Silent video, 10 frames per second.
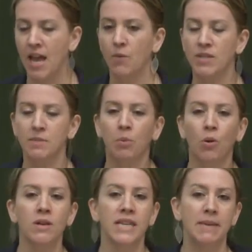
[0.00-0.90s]
And what's
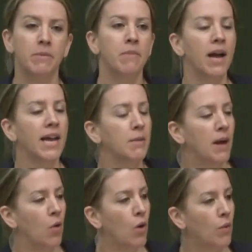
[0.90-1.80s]
important to keep in mind
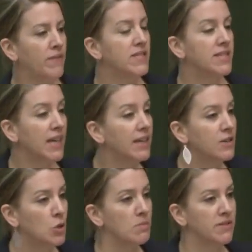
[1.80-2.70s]
about what we've seen
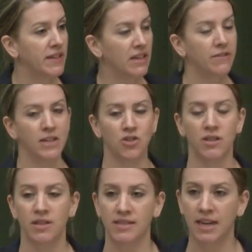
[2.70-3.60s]
in terms of innovation
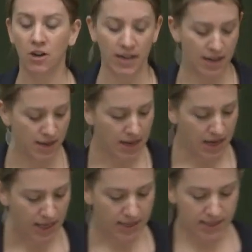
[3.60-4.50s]
in this area
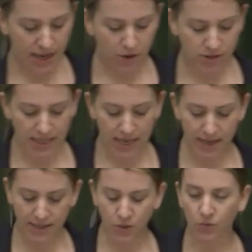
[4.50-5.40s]
is to understand
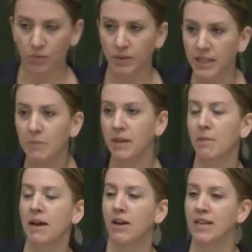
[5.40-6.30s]
it's really been
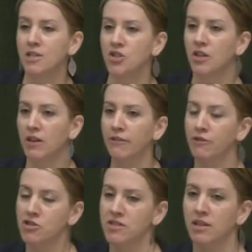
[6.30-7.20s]
about engineering
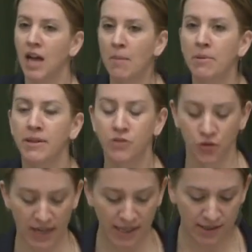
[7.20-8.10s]
for just a couple of
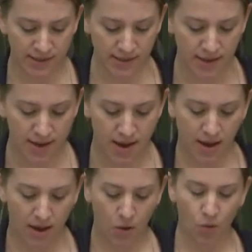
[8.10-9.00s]
traits
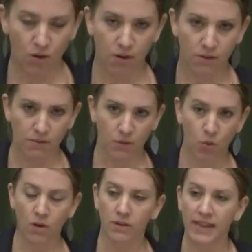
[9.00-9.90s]
uh, or,
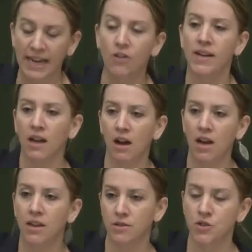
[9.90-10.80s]
or layering
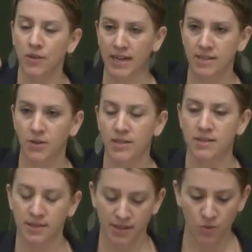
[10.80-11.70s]
on those traits. So
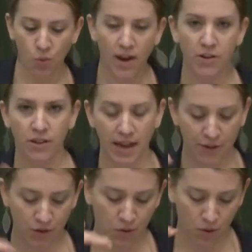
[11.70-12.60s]
it's, it's one or the
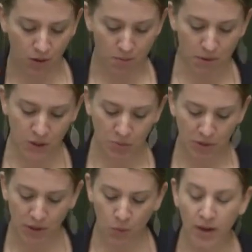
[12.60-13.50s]
other or, or
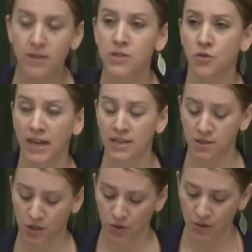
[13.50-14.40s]
multiple. And what do those traits
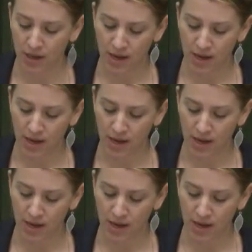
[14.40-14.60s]
do?